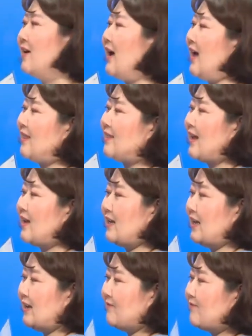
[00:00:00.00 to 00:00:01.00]
And then
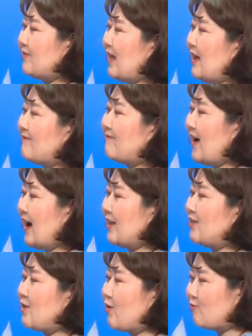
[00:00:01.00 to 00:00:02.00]
if they
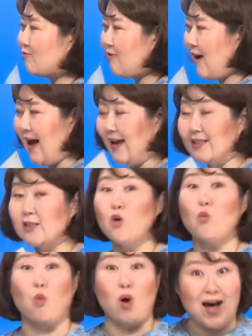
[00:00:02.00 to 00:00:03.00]
find the right
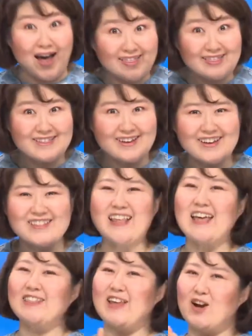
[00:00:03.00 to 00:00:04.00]
one,
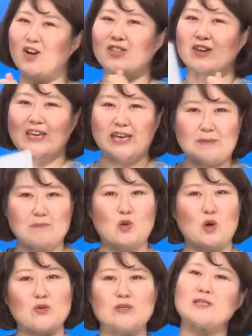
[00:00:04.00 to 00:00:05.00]
then they're gonna keep
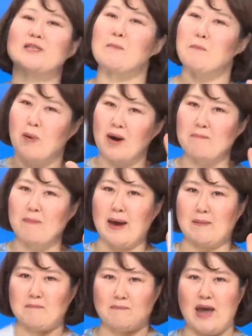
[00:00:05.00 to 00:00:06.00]
those
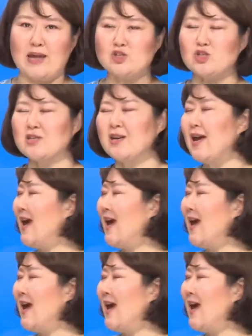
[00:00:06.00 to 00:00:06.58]
perfect match.